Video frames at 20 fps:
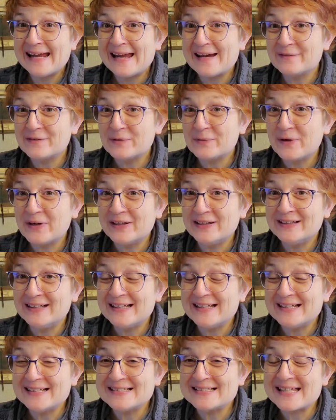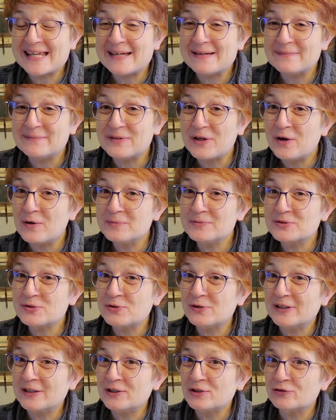Hey everyone, it is Kim, the
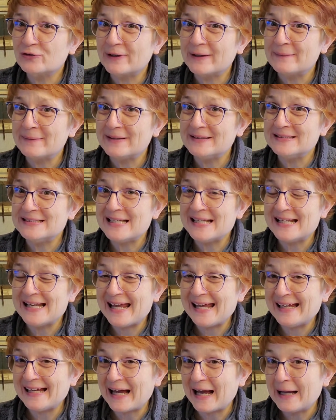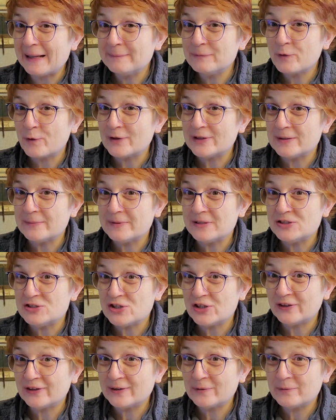Homeschooling Grammy. Today I'm going to be
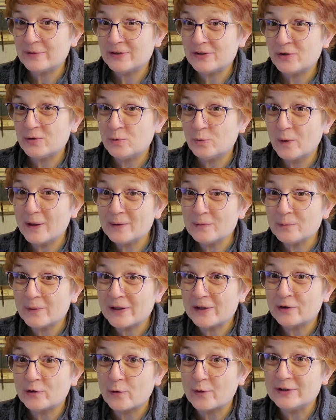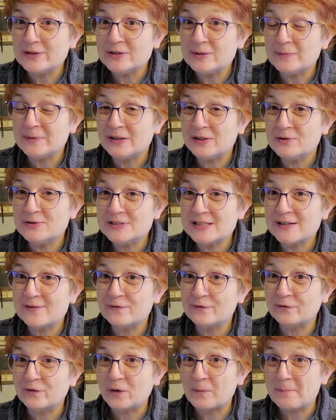sharing with you what we are going to be using
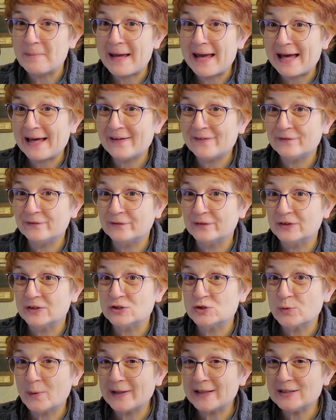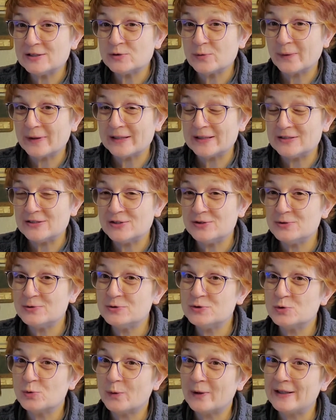for math for the twenty twenty-two
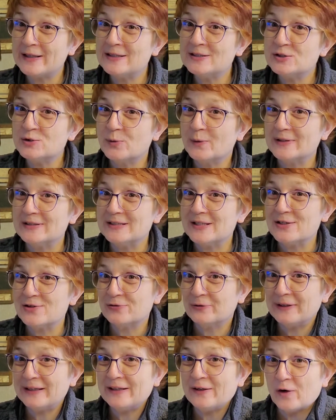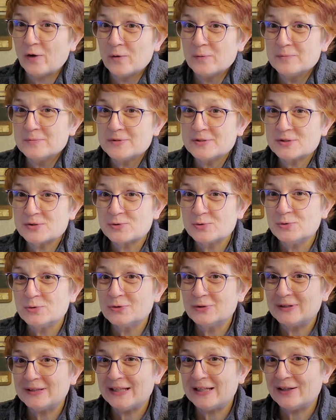twenty twenty-three
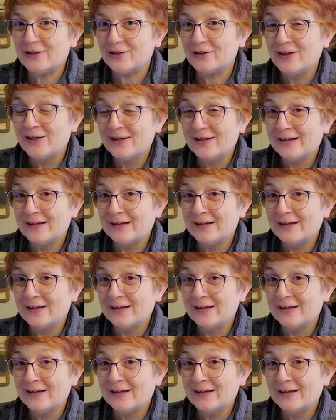homeschool year.